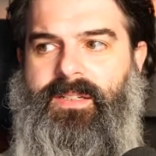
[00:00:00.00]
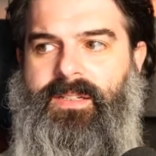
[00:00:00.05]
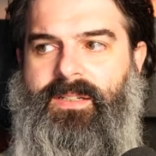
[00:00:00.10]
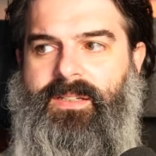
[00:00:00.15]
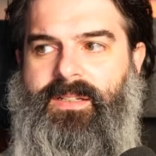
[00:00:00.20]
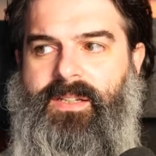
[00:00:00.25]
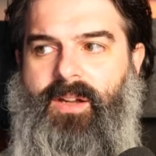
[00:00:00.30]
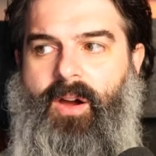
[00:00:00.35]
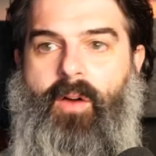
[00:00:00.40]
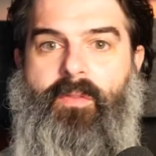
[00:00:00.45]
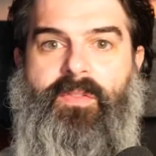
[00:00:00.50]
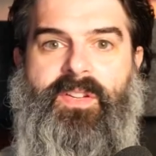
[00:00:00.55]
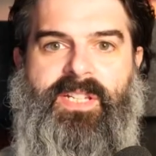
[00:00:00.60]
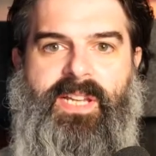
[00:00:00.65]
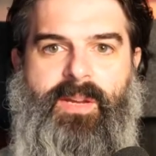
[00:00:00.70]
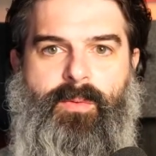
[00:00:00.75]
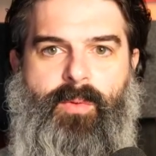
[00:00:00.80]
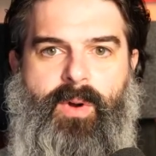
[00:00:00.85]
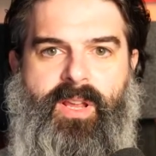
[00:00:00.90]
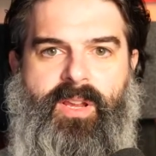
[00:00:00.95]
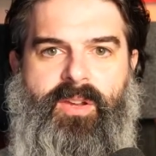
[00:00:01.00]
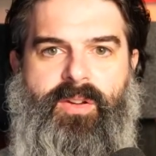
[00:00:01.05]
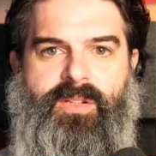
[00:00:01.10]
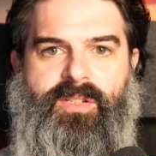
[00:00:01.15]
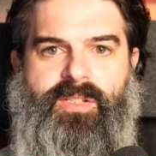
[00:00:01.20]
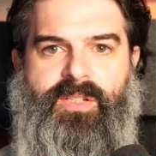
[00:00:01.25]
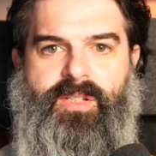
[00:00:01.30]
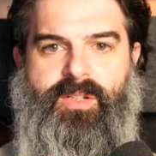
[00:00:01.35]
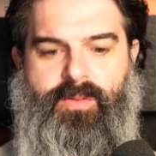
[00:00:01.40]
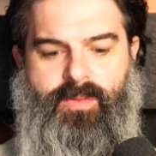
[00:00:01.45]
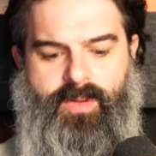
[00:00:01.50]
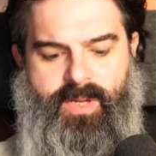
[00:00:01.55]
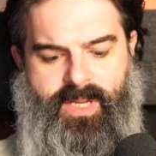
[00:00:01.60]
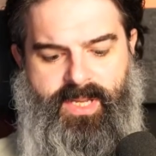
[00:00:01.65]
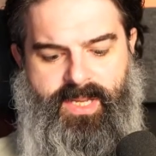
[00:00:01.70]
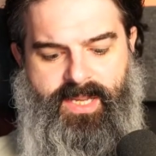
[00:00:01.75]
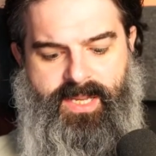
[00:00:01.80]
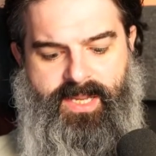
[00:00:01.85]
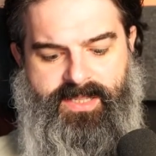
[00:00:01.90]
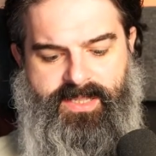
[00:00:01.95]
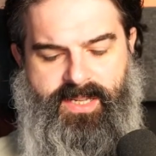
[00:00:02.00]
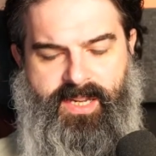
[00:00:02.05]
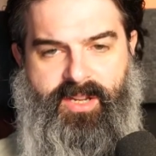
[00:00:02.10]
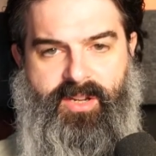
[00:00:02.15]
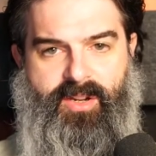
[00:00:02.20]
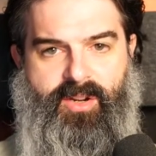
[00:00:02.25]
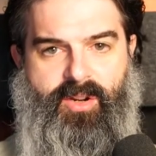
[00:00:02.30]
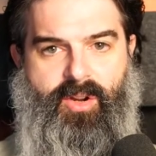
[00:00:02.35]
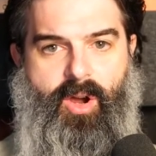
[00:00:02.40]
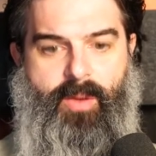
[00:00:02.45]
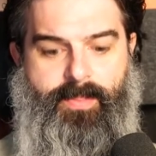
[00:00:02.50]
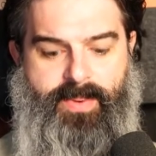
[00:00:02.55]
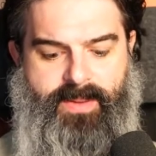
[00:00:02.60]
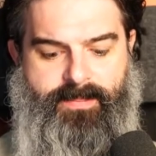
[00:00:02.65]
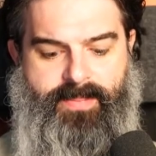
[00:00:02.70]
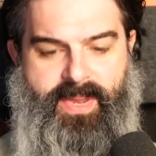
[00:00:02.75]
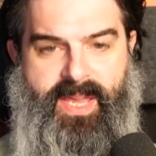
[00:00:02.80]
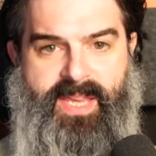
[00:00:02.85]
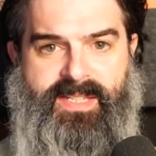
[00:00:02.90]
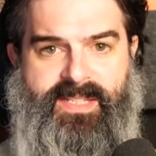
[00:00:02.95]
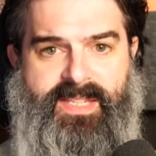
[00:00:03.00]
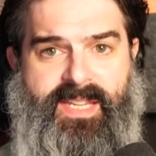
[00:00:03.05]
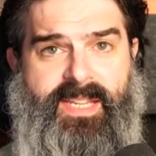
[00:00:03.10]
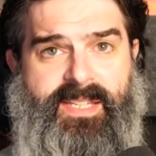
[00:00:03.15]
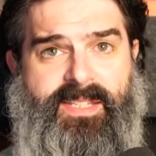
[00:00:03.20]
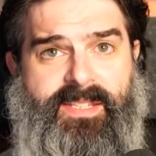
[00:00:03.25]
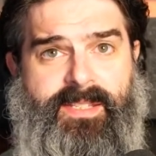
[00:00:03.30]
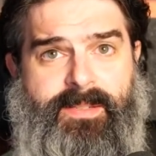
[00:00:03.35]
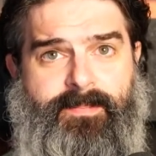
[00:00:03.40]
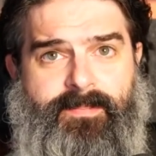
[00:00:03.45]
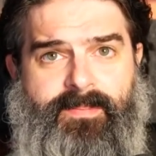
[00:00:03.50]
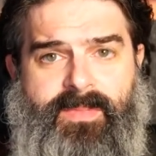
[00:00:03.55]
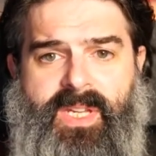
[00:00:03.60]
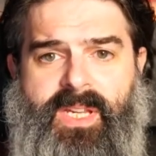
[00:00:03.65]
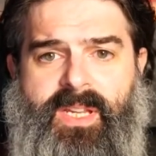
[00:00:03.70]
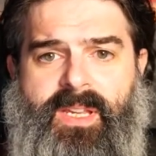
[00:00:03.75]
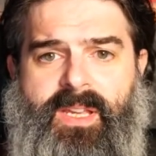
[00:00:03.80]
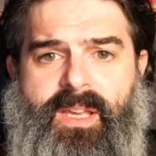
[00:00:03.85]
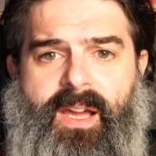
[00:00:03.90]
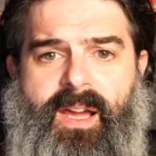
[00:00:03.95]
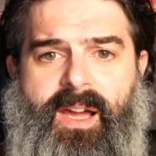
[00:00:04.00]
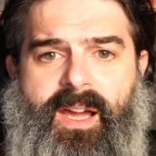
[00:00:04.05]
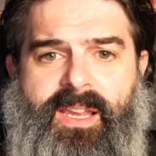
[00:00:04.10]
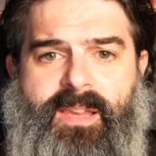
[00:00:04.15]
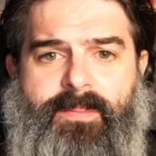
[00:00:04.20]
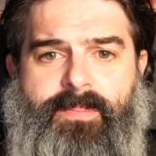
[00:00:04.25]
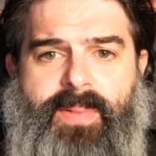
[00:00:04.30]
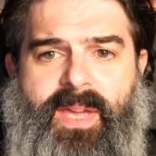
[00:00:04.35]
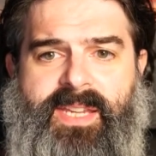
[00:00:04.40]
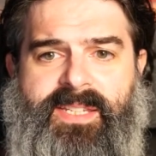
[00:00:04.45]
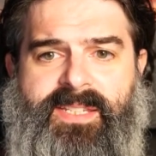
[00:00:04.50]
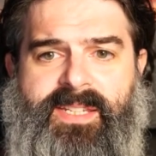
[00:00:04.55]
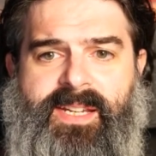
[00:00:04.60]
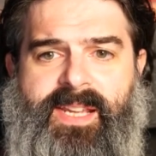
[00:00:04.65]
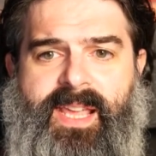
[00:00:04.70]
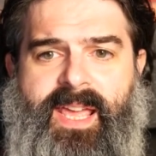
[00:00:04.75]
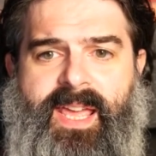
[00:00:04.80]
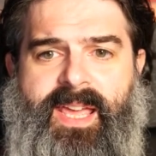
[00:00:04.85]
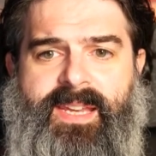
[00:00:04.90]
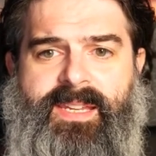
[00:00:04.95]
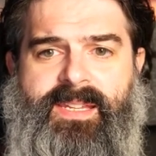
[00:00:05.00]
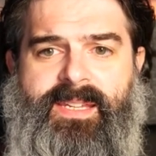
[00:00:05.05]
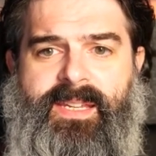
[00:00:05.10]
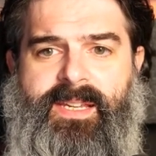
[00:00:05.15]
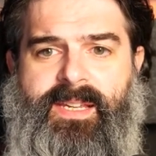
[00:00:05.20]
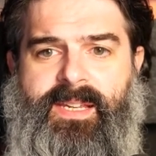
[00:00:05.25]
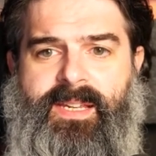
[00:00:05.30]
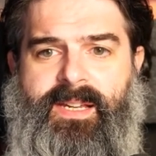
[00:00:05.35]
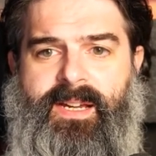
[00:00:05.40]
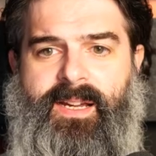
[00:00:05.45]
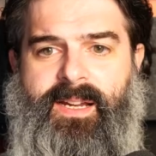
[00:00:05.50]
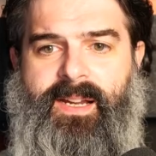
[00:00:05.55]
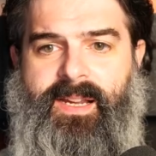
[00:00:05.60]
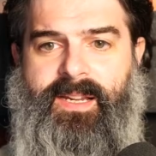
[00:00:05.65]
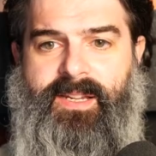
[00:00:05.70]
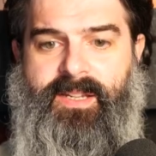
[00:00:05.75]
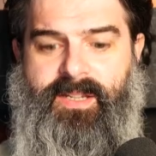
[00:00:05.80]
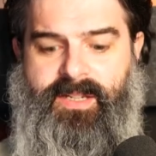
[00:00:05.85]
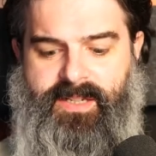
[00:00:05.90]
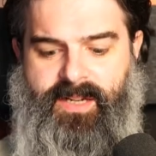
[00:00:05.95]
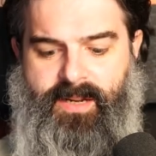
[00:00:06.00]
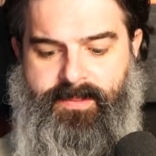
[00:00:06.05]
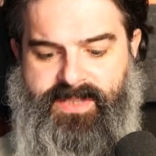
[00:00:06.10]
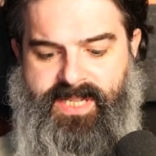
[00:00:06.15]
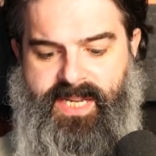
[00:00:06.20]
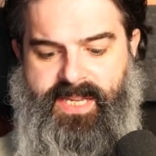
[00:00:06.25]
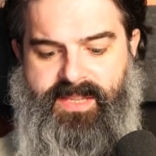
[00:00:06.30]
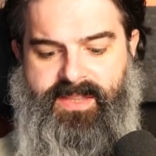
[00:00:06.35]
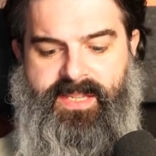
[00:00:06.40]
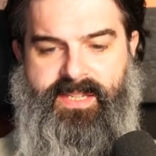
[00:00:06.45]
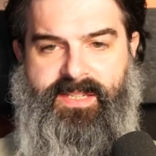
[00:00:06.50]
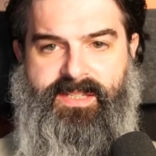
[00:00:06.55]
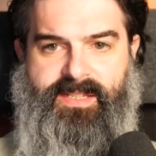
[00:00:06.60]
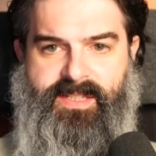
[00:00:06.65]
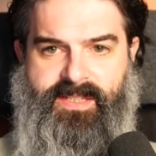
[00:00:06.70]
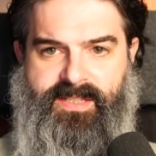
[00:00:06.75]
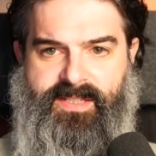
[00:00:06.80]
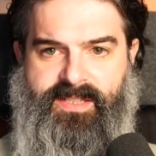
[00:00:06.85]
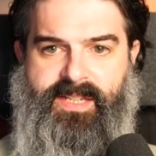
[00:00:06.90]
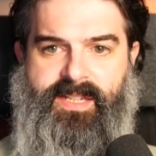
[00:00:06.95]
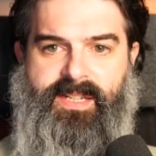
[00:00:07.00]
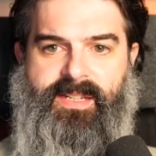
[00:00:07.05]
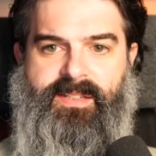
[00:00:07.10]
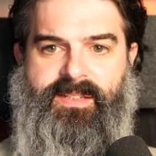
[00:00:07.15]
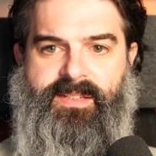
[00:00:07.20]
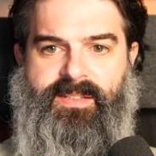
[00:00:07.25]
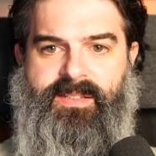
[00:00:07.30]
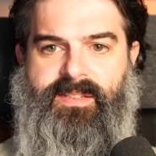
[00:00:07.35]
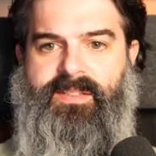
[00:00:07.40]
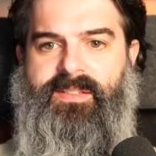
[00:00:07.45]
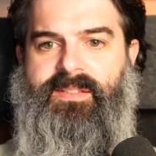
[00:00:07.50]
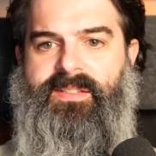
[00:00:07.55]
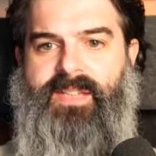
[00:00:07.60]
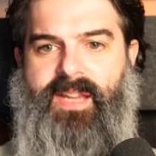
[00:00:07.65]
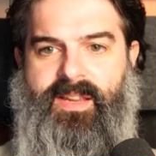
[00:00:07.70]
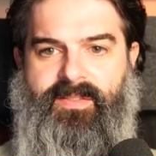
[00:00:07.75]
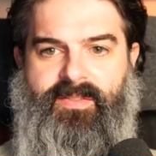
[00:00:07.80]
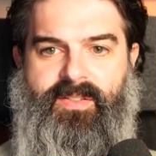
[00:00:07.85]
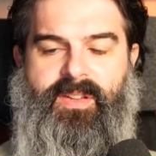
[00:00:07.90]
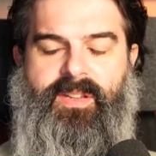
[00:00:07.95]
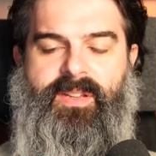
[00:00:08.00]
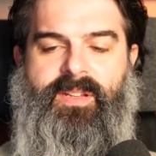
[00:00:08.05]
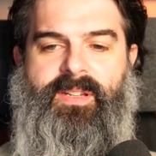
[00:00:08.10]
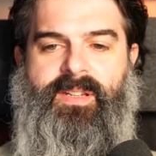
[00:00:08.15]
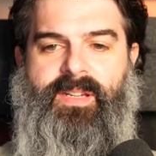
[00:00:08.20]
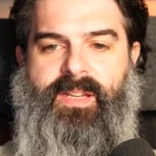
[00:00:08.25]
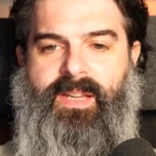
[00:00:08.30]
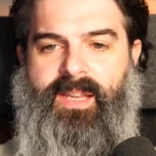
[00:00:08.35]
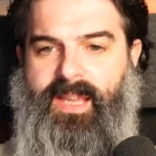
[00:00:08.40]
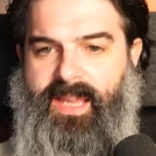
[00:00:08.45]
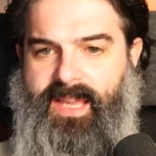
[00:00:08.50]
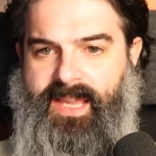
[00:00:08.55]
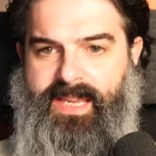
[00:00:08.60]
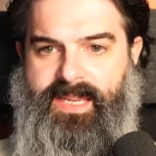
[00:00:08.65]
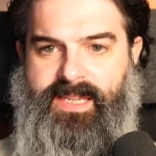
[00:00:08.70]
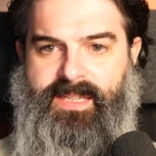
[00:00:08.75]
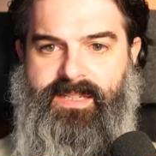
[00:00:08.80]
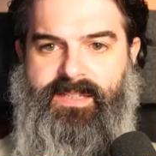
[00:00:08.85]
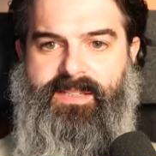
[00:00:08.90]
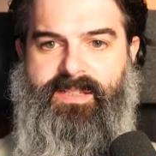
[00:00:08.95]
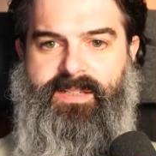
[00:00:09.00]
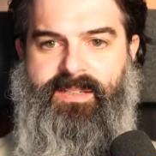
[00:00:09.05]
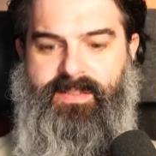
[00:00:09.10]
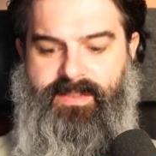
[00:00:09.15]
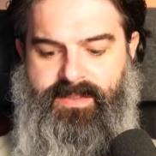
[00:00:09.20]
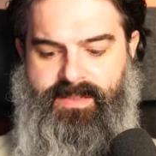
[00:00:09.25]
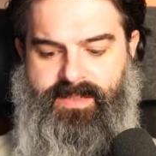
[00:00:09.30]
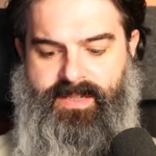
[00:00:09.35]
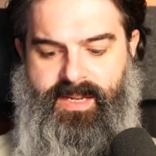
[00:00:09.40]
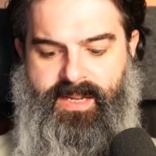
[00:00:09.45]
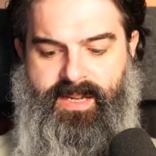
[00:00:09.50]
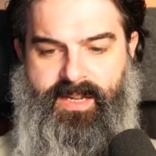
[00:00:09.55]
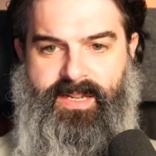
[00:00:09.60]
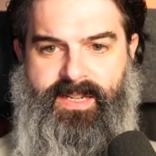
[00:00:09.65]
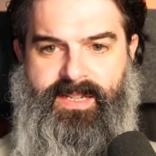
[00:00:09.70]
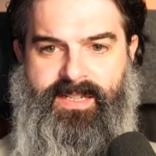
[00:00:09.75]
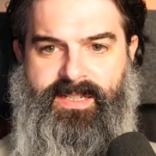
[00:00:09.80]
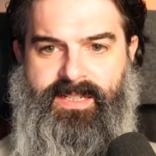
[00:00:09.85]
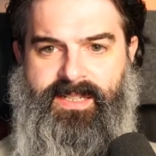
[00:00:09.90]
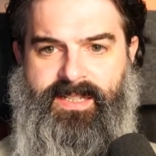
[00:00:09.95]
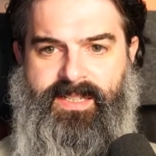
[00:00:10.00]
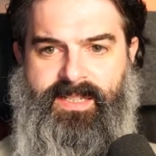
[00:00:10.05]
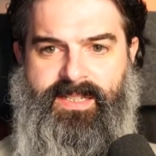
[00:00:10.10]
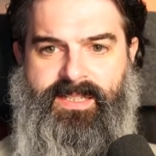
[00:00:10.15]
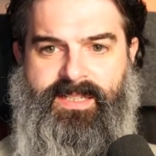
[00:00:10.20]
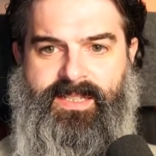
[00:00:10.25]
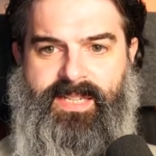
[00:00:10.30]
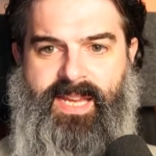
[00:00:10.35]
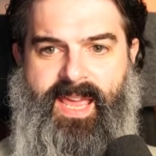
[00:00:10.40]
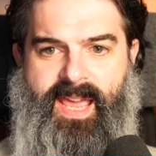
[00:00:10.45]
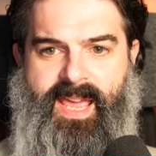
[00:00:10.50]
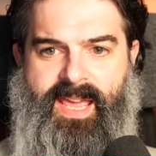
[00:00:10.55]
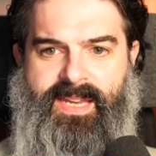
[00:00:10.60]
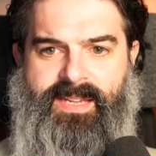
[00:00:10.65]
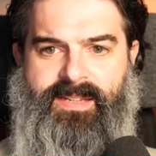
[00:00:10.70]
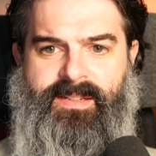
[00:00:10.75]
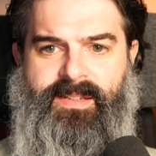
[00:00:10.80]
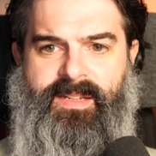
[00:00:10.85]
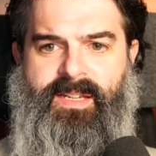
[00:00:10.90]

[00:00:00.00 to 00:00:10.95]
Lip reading: Now, obviously, what I could do is I could copy and paste this. I could paste it again. I could update these to 6, 7, 8, 9, 10.